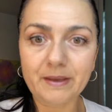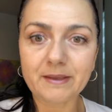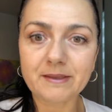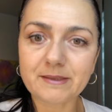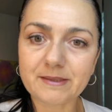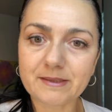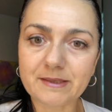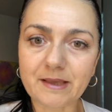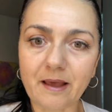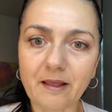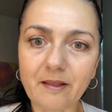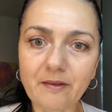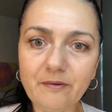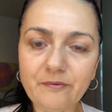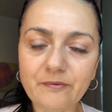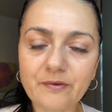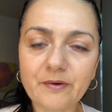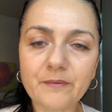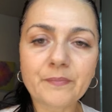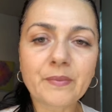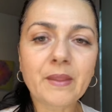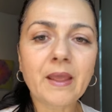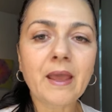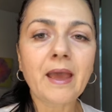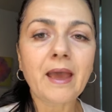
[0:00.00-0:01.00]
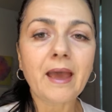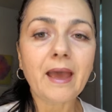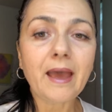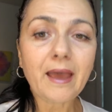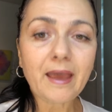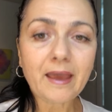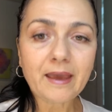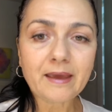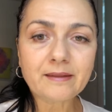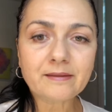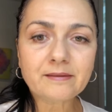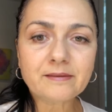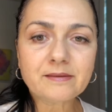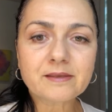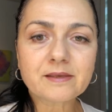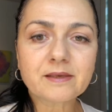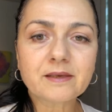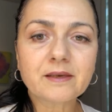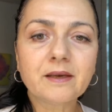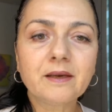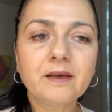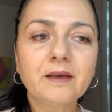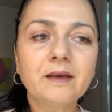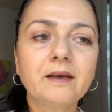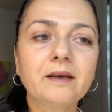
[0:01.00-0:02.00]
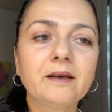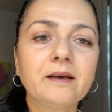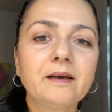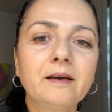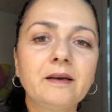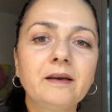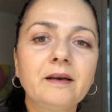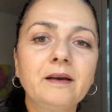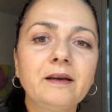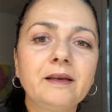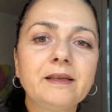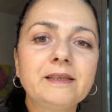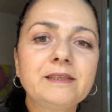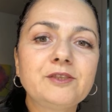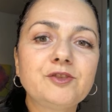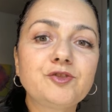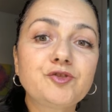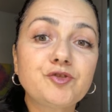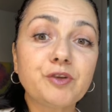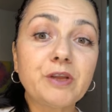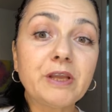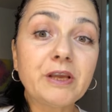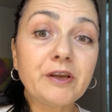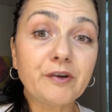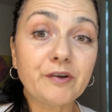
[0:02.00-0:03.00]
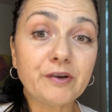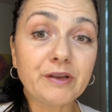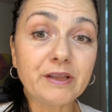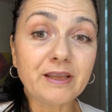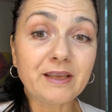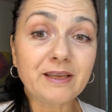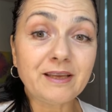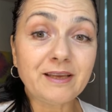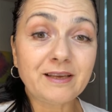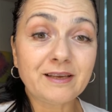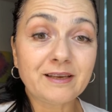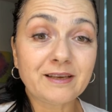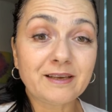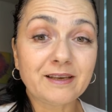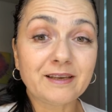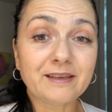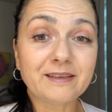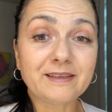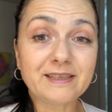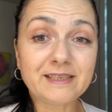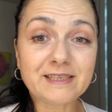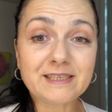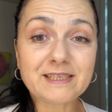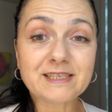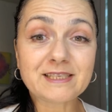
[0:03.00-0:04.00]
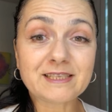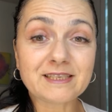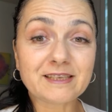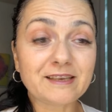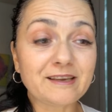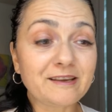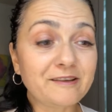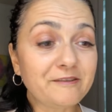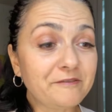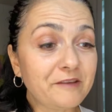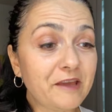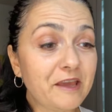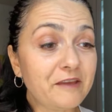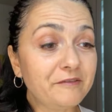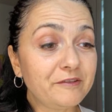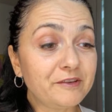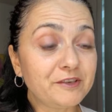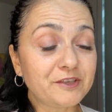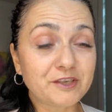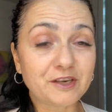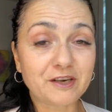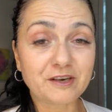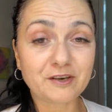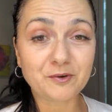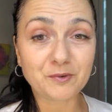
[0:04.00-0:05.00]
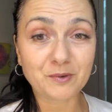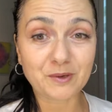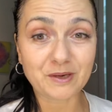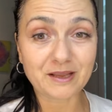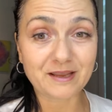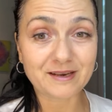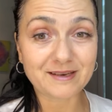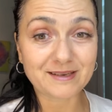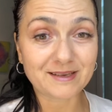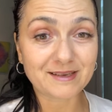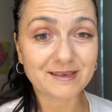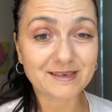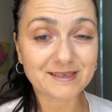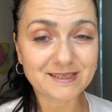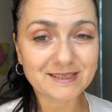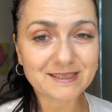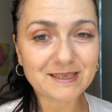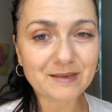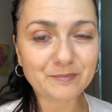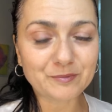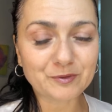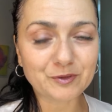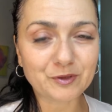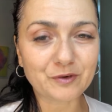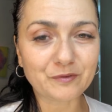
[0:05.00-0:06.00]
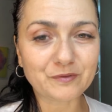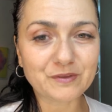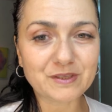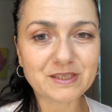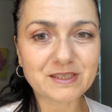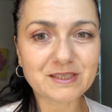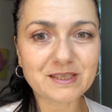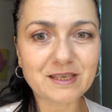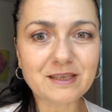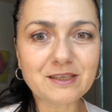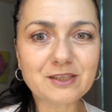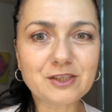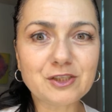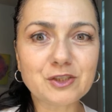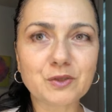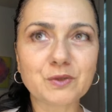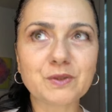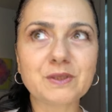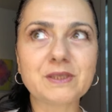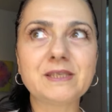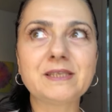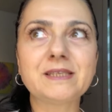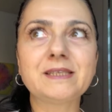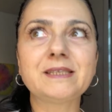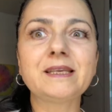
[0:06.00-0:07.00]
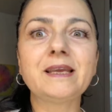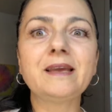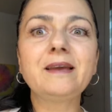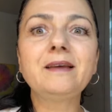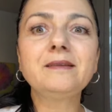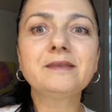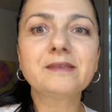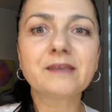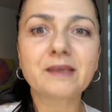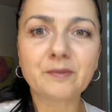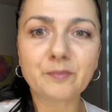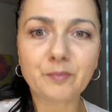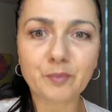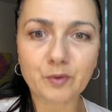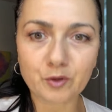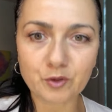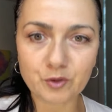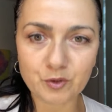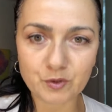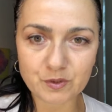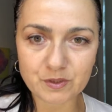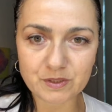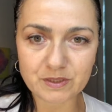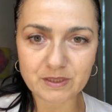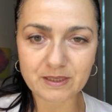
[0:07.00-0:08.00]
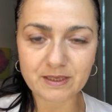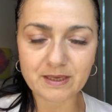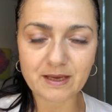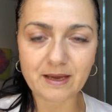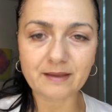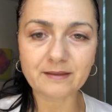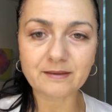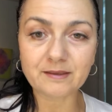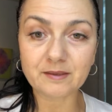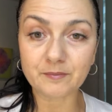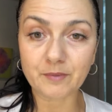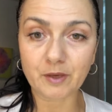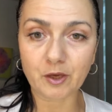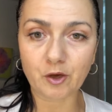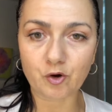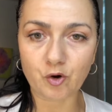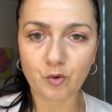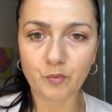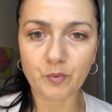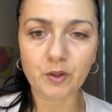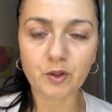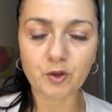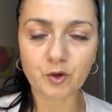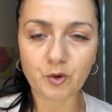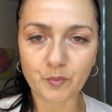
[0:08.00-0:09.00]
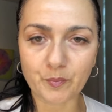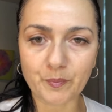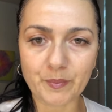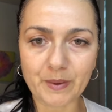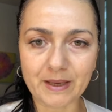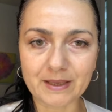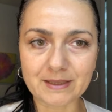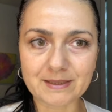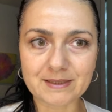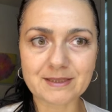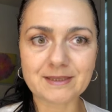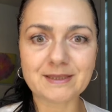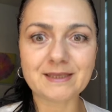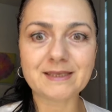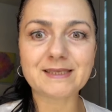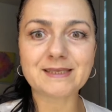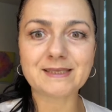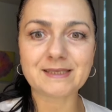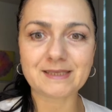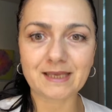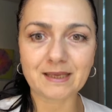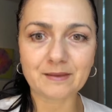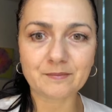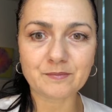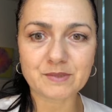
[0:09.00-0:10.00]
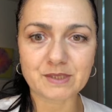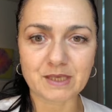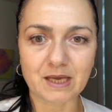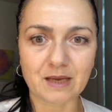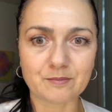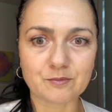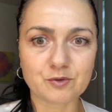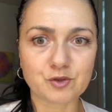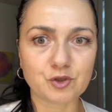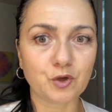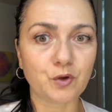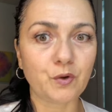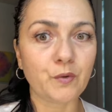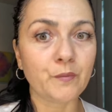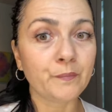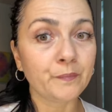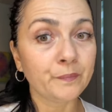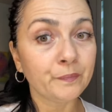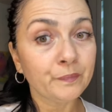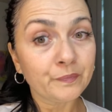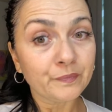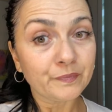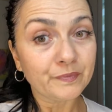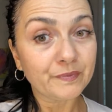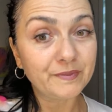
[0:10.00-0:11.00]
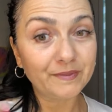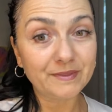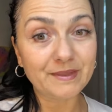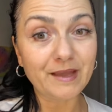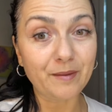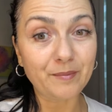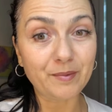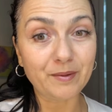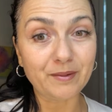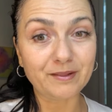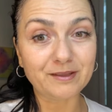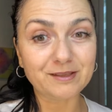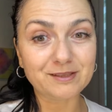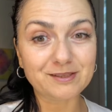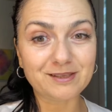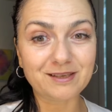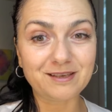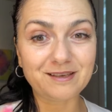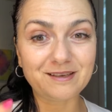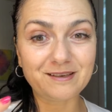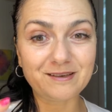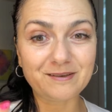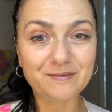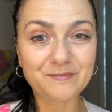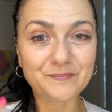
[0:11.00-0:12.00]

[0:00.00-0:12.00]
by itself, and it's triggering this FHR nuclear receptor of the cells, so the cells can produce the antimicrobial compounds in the same time. So double